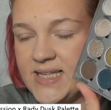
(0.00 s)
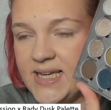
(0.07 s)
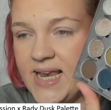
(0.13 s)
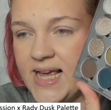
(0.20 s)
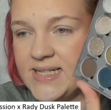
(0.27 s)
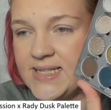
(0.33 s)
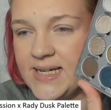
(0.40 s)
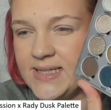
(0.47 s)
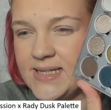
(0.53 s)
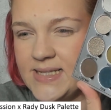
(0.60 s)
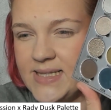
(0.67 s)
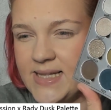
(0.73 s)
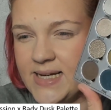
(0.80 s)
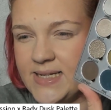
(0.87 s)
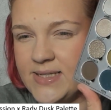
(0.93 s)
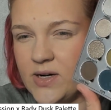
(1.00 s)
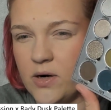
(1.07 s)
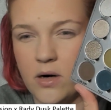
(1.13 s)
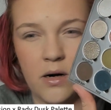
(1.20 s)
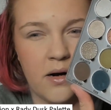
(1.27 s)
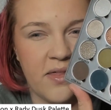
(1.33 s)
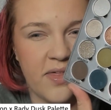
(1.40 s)
It has like this nice
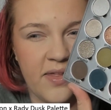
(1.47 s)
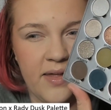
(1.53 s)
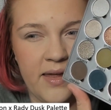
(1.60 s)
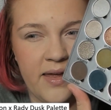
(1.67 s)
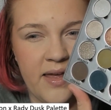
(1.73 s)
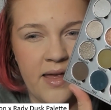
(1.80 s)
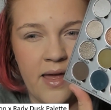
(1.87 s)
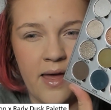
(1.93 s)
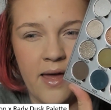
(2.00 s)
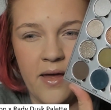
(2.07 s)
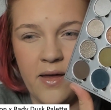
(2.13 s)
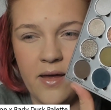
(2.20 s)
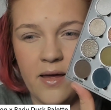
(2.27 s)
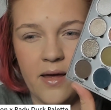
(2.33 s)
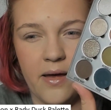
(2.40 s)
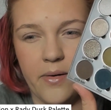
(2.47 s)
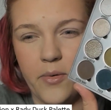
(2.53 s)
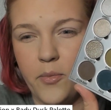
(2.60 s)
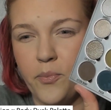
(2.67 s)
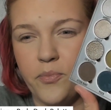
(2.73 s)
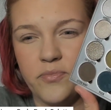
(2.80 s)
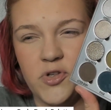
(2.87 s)
earthy,
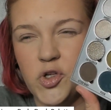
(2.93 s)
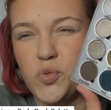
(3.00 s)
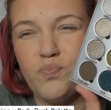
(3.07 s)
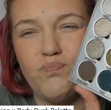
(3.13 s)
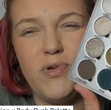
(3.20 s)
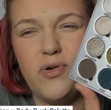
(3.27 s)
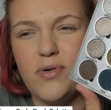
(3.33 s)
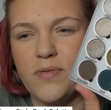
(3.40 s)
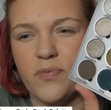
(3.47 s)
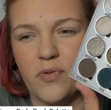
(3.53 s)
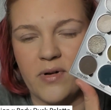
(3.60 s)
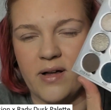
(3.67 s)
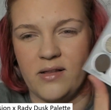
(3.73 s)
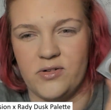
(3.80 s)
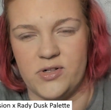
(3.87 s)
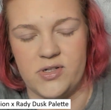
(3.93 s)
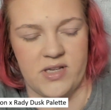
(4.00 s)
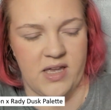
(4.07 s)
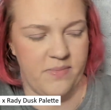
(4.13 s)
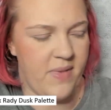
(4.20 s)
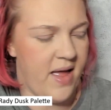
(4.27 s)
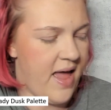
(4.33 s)
just beautiful color
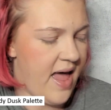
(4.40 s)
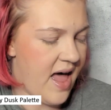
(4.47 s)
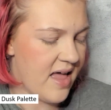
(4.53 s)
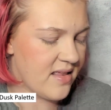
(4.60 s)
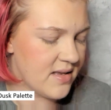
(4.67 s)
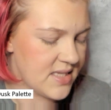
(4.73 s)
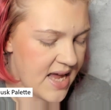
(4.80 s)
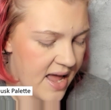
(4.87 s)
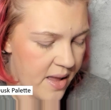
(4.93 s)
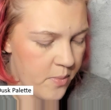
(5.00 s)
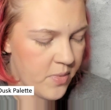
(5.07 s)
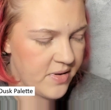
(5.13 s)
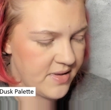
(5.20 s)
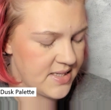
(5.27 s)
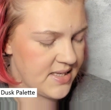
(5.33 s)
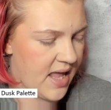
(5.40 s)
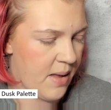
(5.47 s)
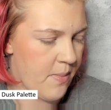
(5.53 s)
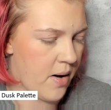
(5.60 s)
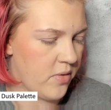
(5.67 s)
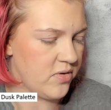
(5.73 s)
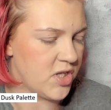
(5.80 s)
scheme. At the time when this this
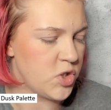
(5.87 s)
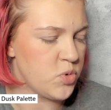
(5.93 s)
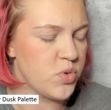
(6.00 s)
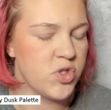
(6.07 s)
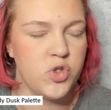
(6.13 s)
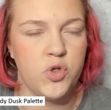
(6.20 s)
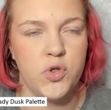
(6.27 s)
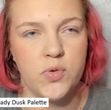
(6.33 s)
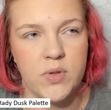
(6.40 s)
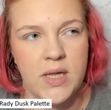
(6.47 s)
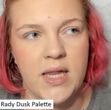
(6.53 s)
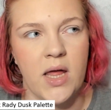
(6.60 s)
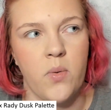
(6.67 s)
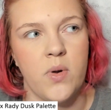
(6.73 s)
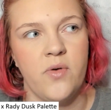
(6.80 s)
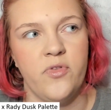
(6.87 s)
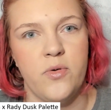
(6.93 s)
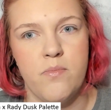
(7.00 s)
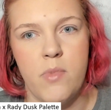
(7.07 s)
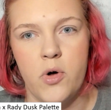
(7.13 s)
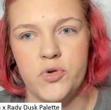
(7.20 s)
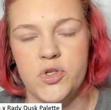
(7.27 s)
came out, this was truly like one of the
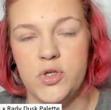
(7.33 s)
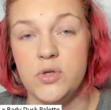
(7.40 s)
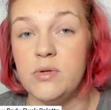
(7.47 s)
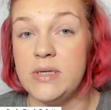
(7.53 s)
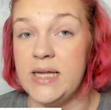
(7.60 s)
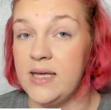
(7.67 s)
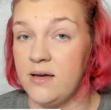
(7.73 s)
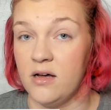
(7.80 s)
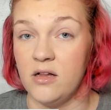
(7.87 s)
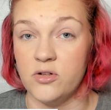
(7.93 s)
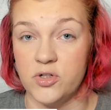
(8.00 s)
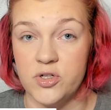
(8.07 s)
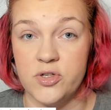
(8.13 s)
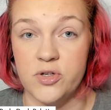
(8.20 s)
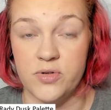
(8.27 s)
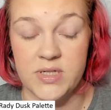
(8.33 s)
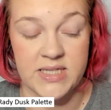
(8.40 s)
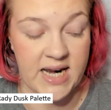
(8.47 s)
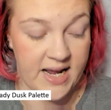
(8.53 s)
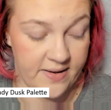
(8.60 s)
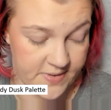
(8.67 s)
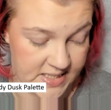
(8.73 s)
most unique color stories
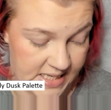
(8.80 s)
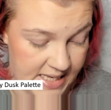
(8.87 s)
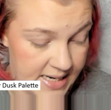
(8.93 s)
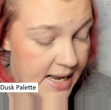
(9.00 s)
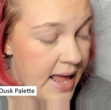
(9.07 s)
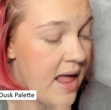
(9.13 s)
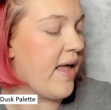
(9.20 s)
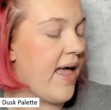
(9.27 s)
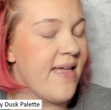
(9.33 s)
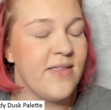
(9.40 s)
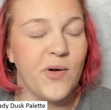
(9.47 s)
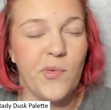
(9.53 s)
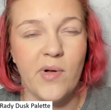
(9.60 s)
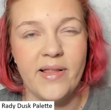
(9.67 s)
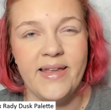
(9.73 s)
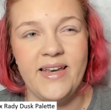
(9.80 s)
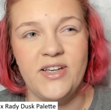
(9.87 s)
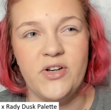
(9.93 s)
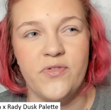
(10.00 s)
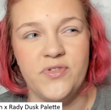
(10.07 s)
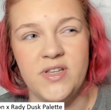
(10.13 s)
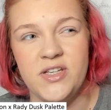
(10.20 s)
that I've seen, and the
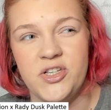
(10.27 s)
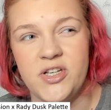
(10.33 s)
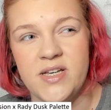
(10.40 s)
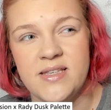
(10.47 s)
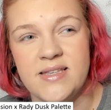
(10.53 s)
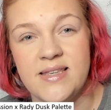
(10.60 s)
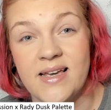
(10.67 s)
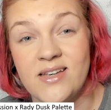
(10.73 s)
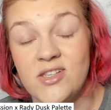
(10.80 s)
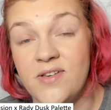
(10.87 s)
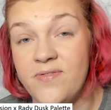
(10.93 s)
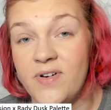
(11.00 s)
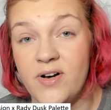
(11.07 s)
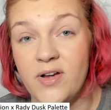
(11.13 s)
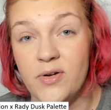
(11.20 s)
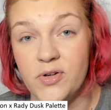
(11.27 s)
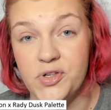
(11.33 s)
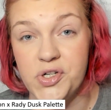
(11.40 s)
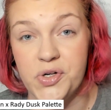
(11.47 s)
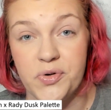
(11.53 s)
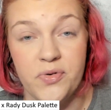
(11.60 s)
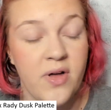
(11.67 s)
quality of these shades is actually very good
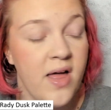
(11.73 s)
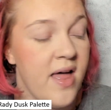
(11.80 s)
too.